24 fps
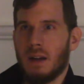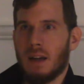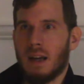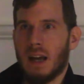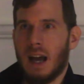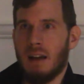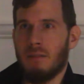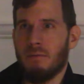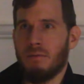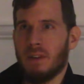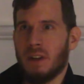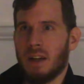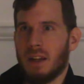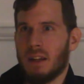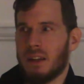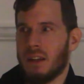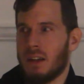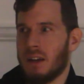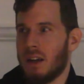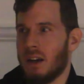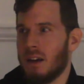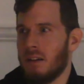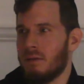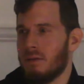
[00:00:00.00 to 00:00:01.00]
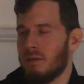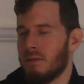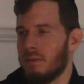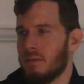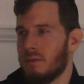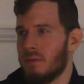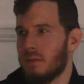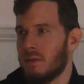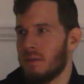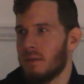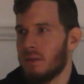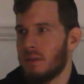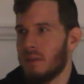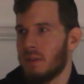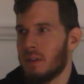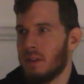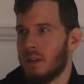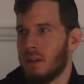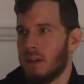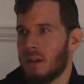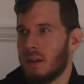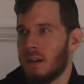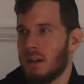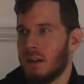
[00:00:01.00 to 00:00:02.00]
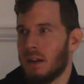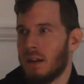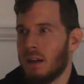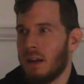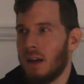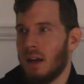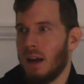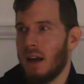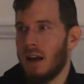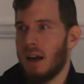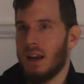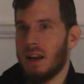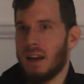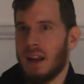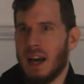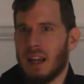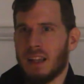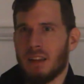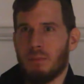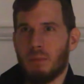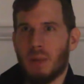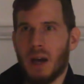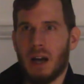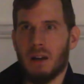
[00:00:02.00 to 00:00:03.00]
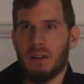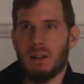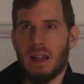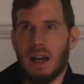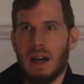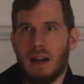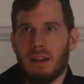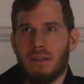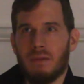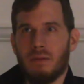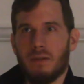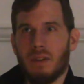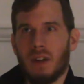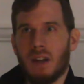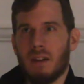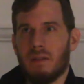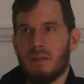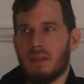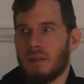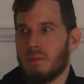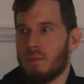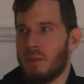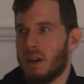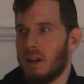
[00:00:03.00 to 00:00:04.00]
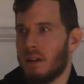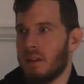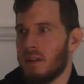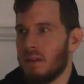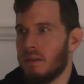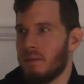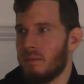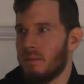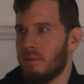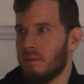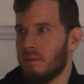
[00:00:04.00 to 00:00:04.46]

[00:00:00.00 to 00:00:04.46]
confident enough and not bow down in front of his brother.